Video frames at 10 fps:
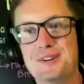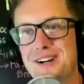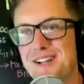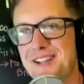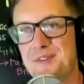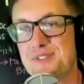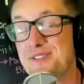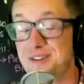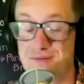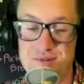God, it was
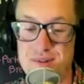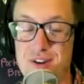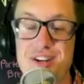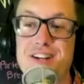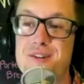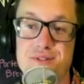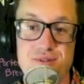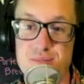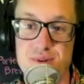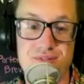all you got to know is
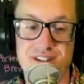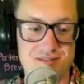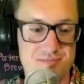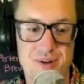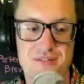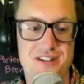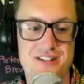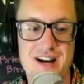it's perfect. Perfect. I